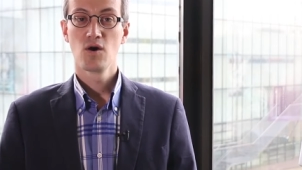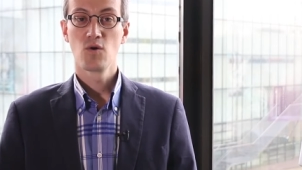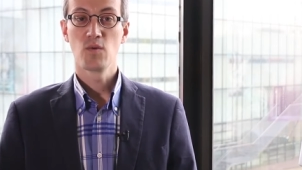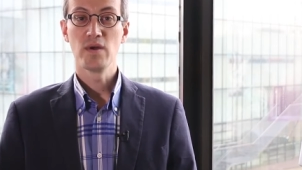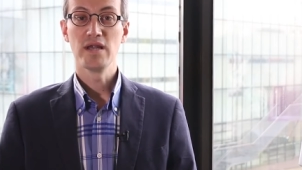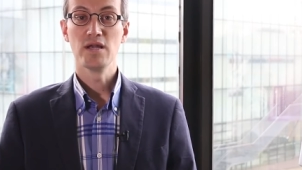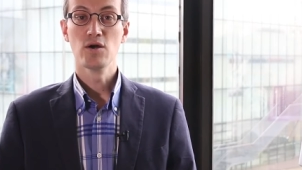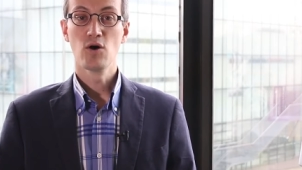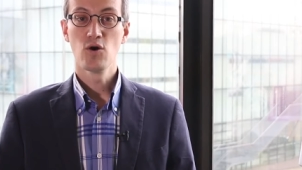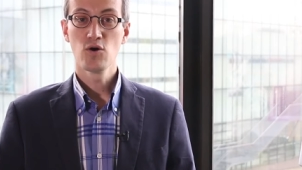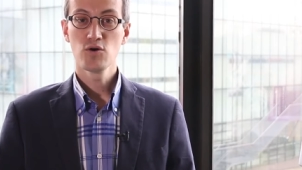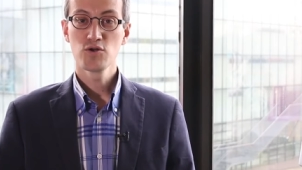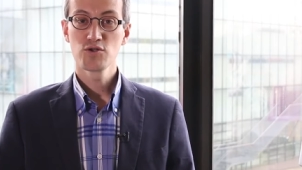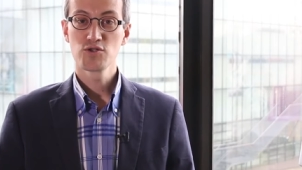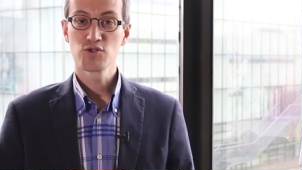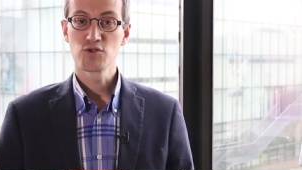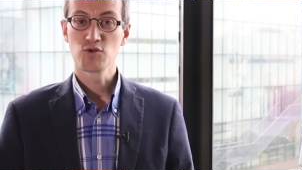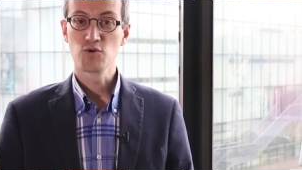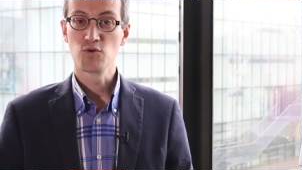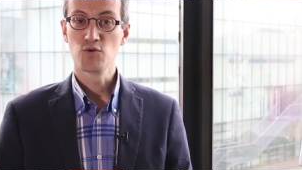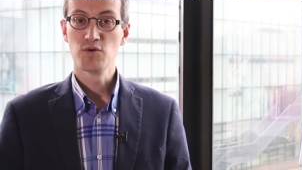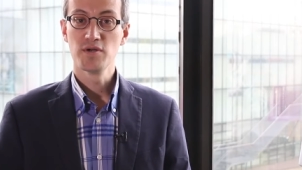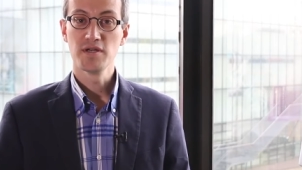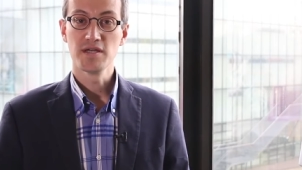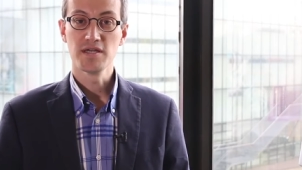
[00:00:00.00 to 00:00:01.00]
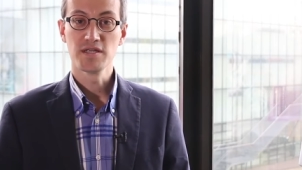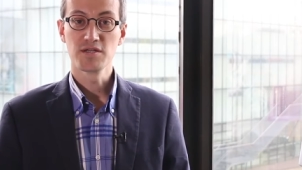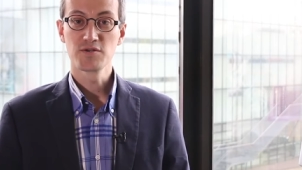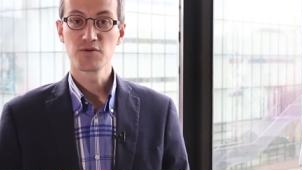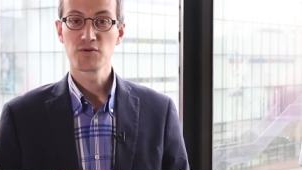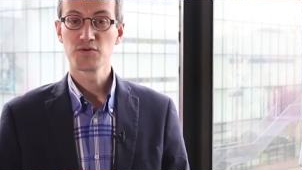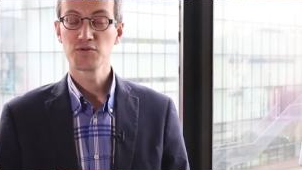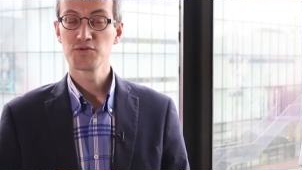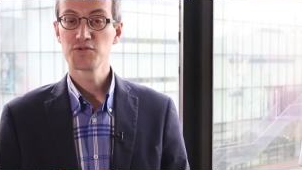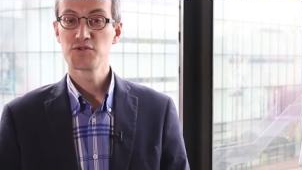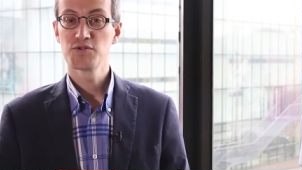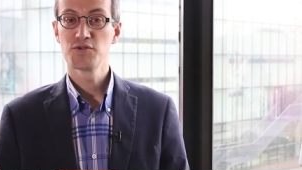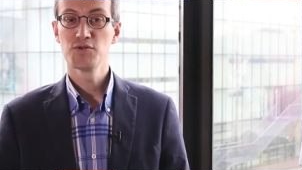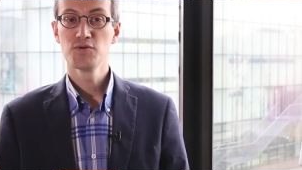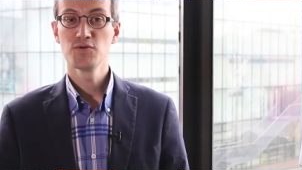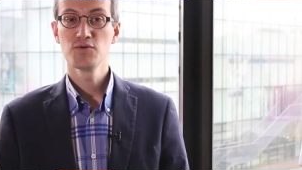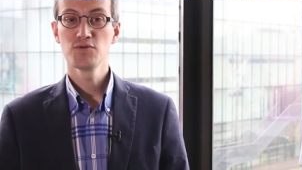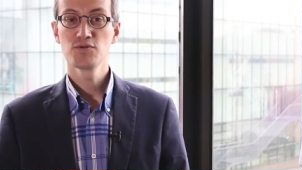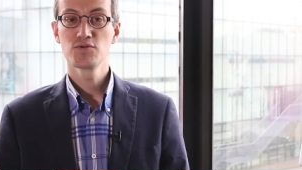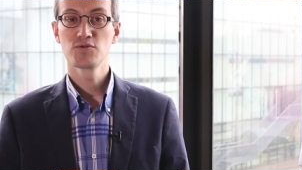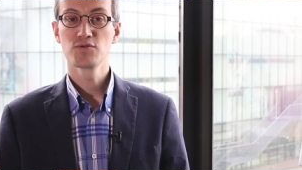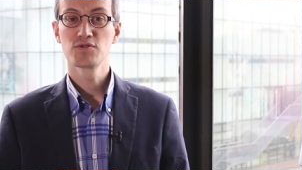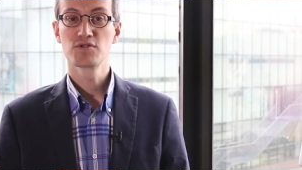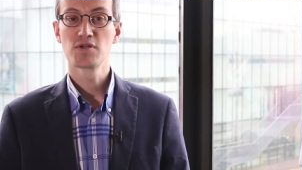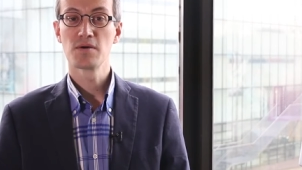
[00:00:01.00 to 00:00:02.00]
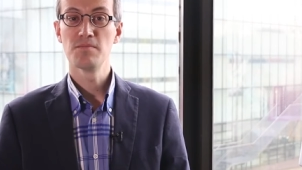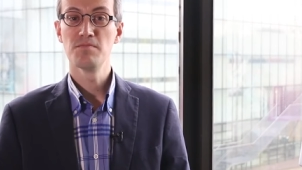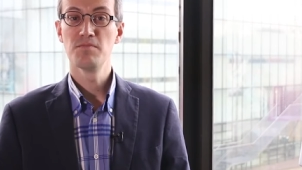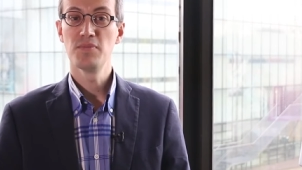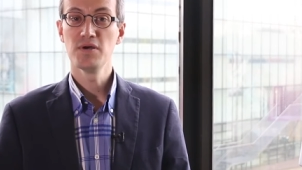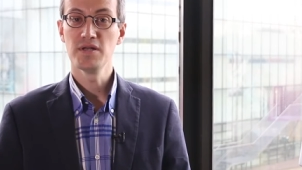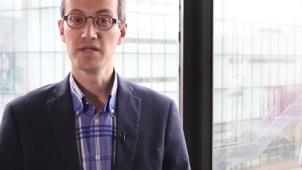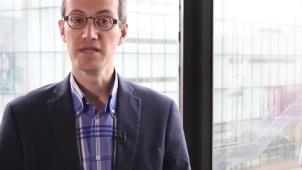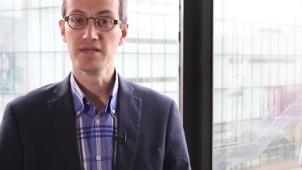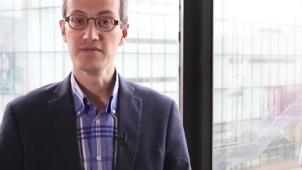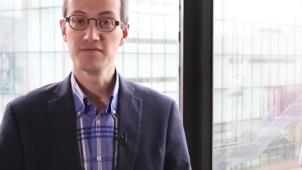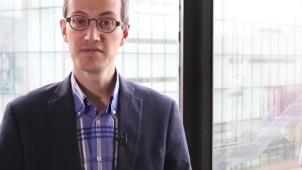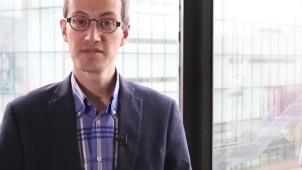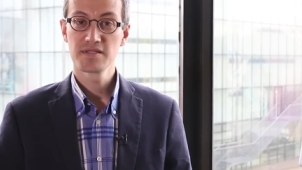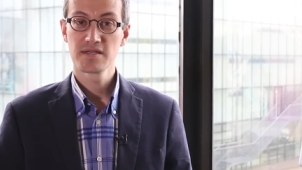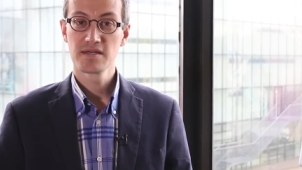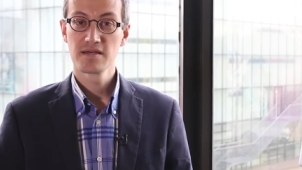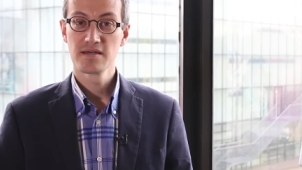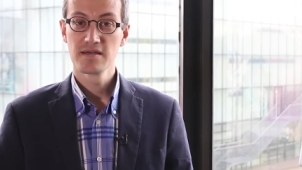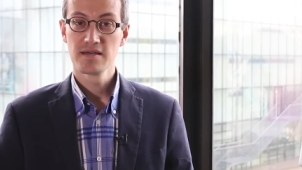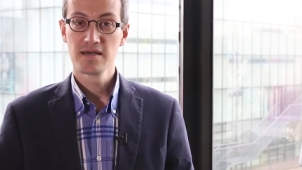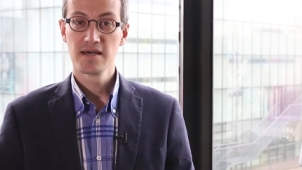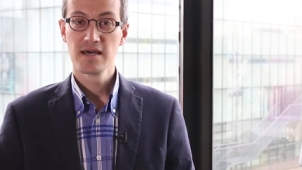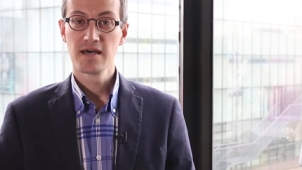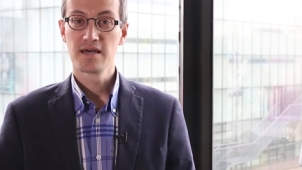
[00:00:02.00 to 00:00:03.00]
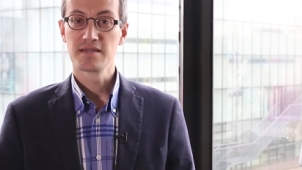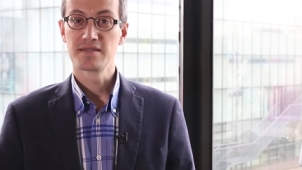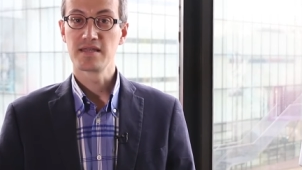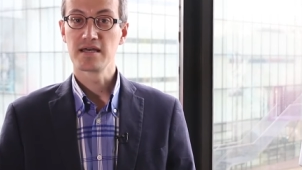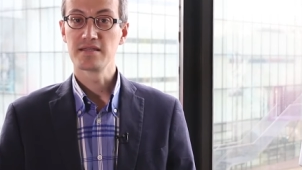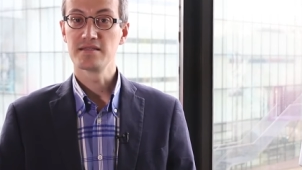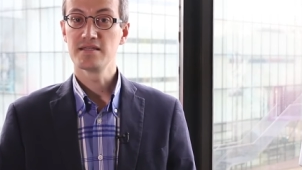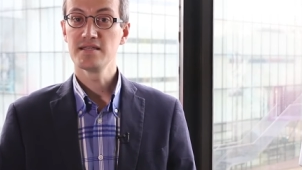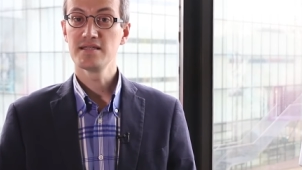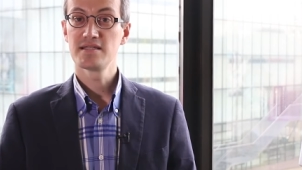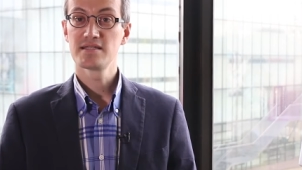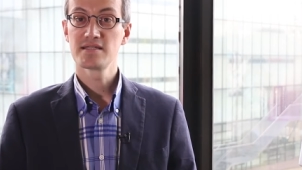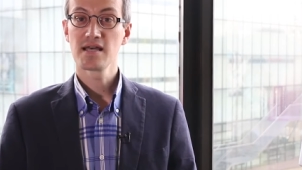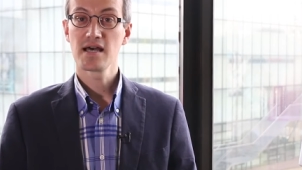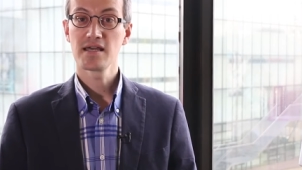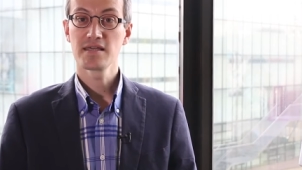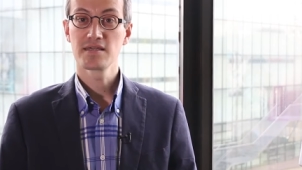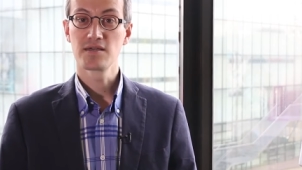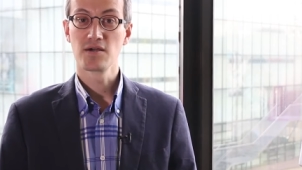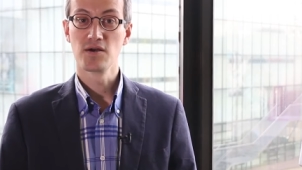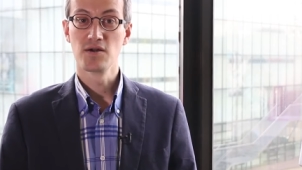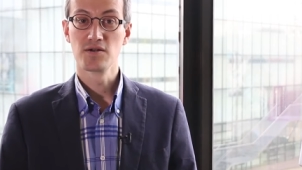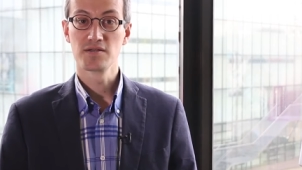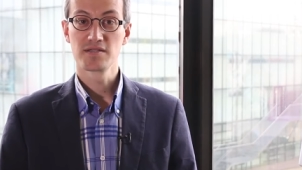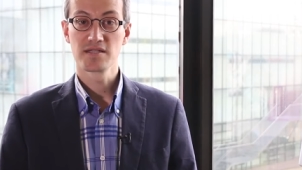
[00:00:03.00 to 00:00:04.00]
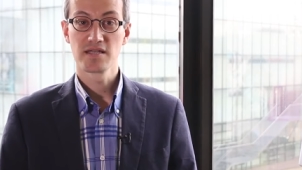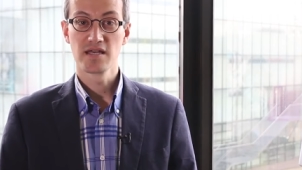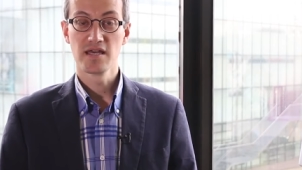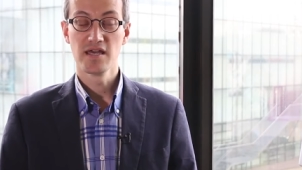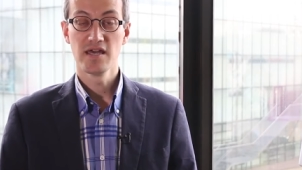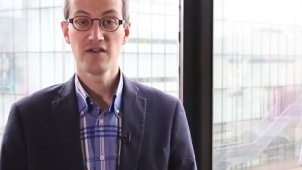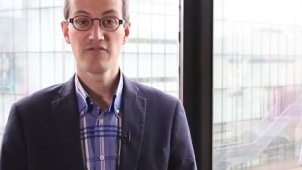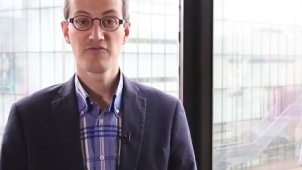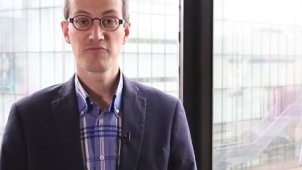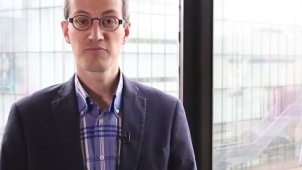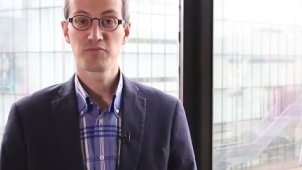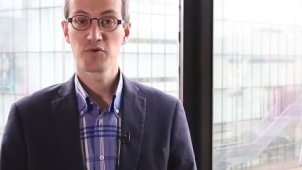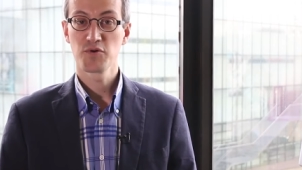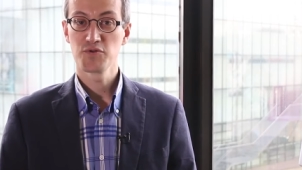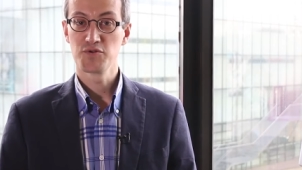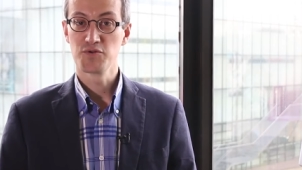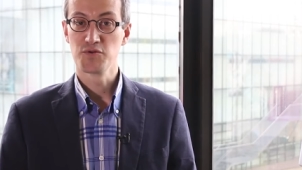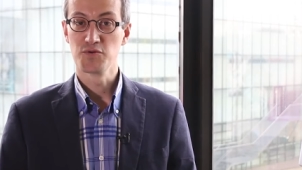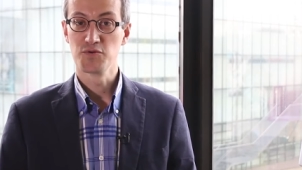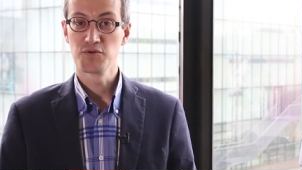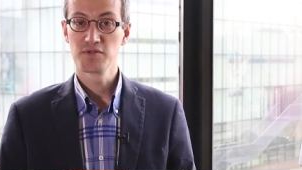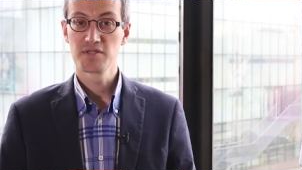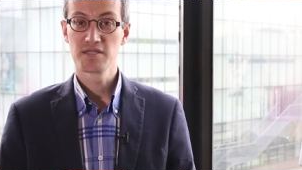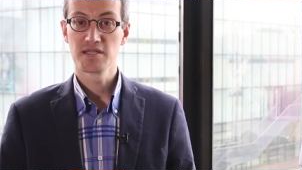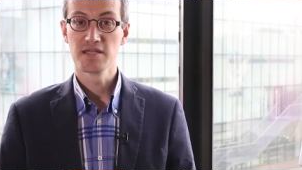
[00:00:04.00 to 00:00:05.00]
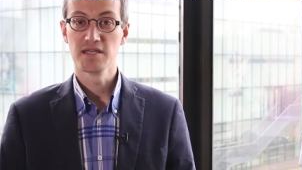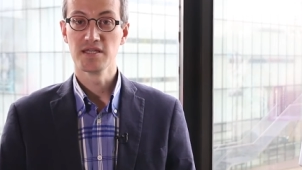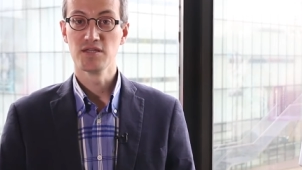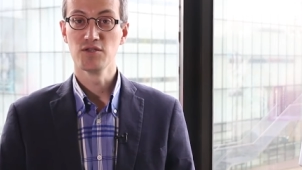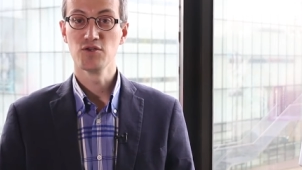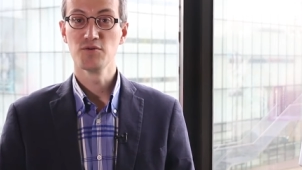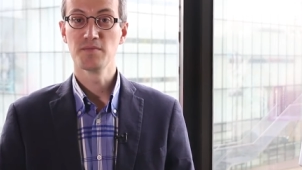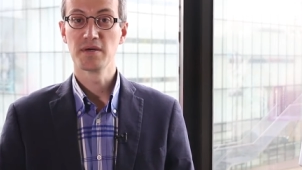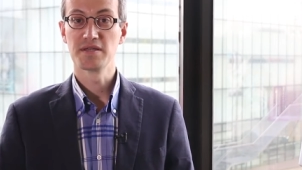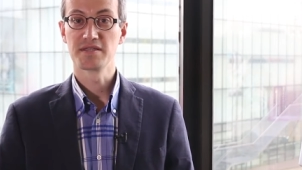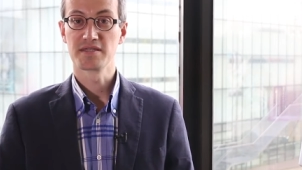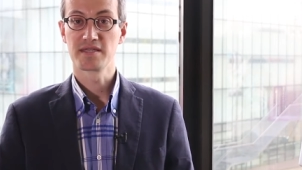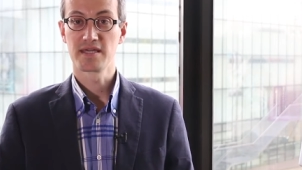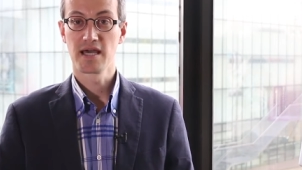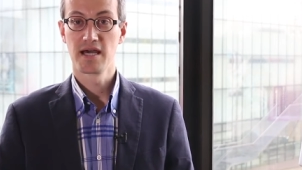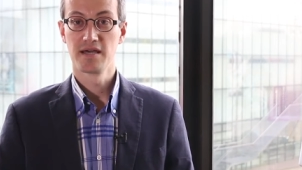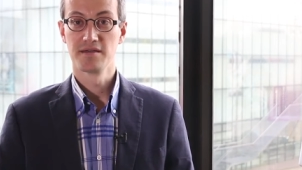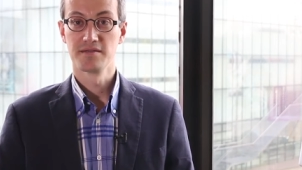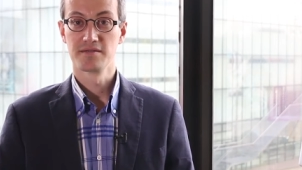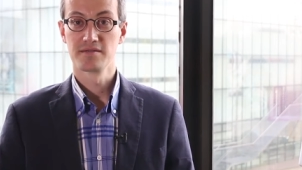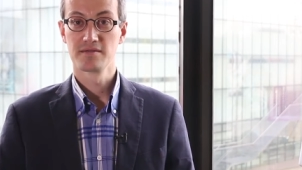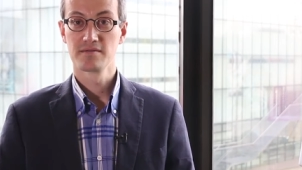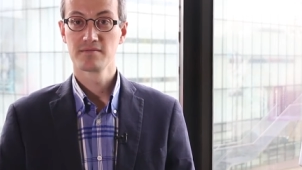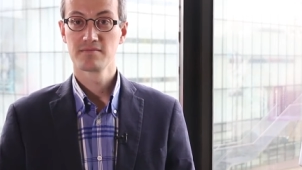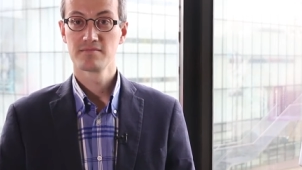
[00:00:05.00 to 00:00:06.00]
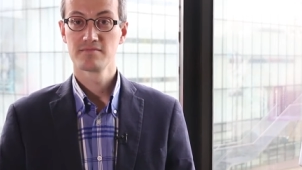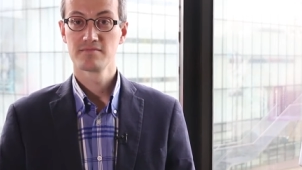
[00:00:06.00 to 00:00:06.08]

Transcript: We'll also introduce you to some beliefs that these cycles have produced in humankind.